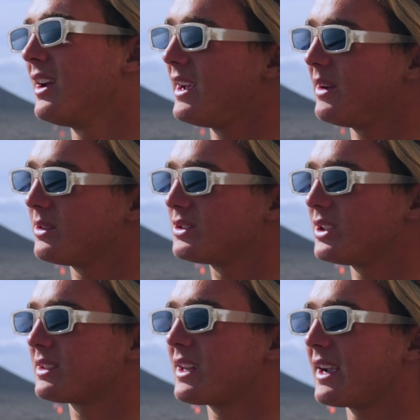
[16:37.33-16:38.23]
It was
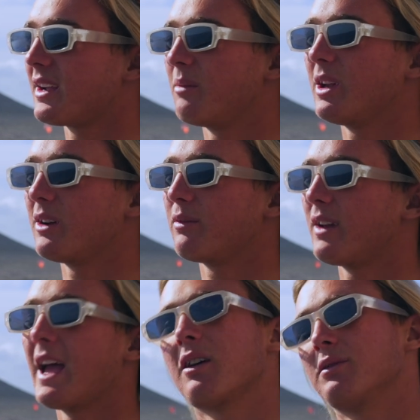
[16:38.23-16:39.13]
just like a bit of
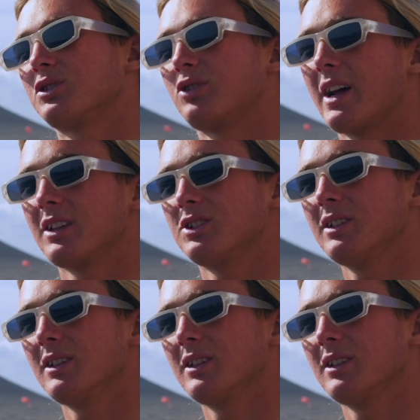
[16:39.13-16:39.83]
lack of strategy.